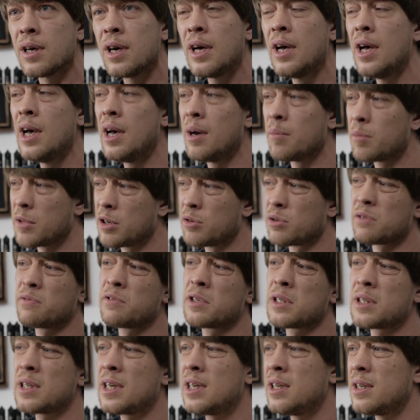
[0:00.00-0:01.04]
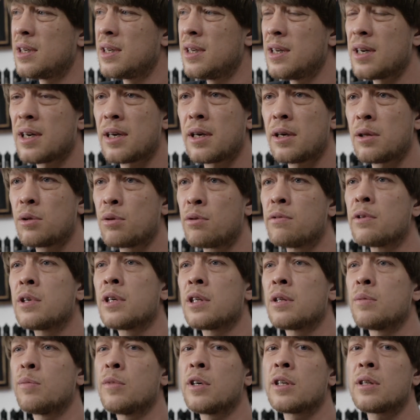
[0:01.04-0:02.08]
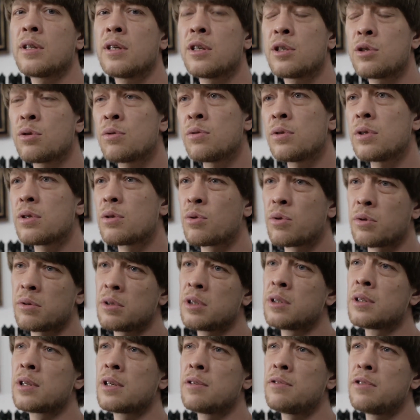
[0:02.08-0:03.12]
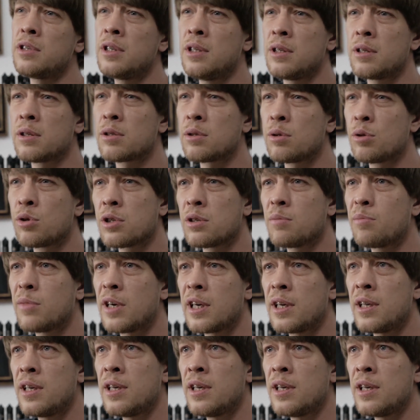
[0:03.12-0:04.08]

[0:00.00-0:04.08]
they're really hard to barrier them. I really like the